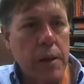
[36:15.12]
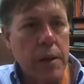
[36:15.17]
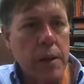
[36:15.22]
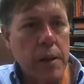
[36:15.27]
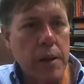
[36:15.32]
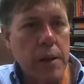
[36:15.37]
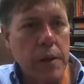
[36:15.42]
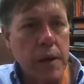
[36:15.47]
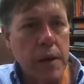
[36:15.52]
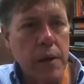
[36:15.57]

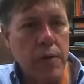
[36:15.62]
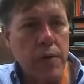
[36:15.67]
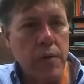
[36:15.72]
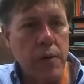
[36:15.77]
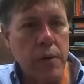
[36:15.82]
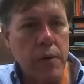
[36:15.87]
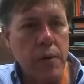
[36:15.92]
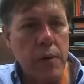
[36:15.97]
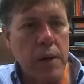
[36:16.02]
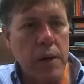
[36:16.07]
These
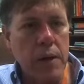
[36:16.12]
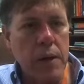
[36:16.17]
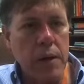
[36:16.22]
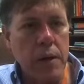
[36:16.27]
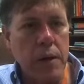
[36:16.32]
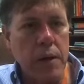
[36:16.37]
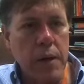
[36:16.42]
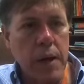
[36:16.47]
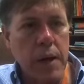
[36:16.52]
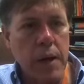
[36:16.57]
are
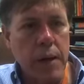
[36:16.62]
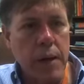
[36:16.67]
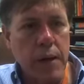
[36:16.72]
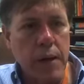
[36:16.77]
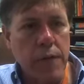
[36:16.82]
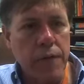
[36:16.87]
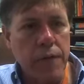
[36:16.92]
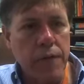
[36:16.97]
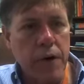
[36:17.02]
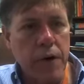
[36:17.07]
little,
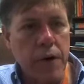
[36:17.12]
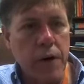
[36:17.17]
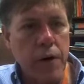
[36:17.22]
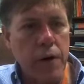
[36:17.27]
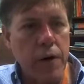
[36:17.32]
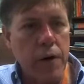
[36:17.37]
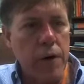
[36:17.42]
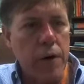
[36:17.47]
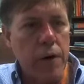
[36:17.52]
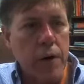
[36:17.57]
they're
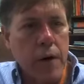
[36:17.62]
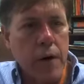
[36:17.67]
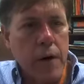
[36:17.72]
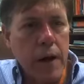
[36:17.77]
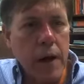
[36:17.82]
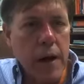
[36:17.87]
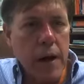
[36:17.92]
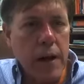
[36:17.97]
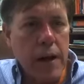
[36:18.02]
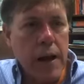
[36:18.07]
fur,
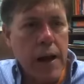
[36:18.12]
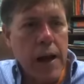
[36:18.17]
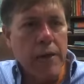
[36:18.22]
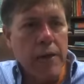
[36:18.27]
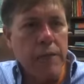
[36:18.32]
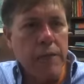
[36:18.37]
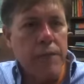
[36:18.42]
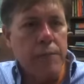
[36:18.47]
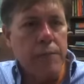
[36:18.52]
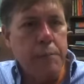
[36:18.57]
and they
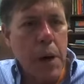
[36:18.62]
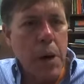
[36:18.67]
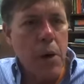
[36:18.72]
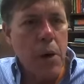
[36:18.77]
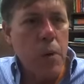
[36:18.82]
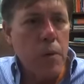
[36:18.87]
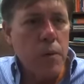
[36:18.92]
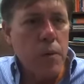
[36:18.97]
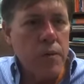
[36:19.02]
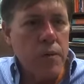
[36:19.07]
have
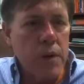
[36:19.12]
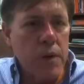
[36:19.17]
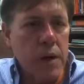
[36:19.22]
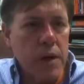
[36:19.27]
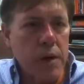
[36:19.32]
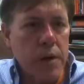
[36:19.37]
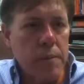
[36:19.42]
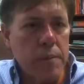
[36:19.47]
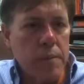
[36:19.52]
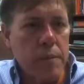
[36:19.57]
bones
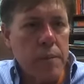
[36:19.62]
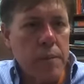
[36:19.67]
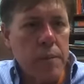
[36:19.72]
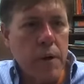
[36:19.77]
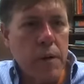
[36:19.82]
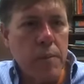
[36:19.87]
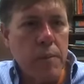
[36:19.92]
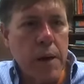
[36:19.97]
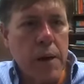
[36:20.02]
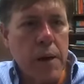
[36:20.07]
in them.
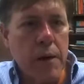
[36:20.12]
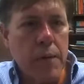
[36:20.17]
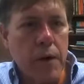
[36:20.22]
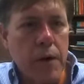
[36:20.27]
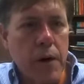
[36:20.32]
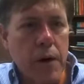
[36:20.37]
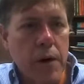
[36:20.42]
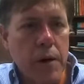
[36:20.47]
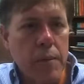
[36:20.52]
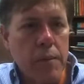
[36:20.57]
You may have
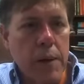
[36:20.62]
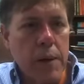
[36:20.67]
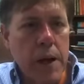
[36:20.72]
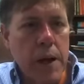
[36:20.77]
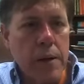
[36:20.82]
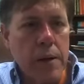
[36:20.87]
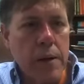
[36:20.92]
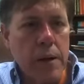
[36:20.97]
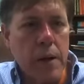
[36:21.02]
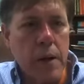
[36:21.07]
heard
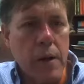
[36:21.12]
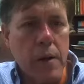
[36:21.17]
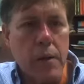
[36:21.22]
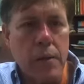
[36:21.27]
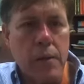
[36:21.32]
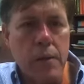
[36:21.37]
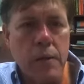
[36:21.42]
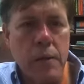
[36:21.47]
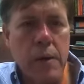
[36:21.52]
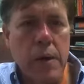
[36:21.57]
about
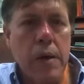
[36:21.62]
those.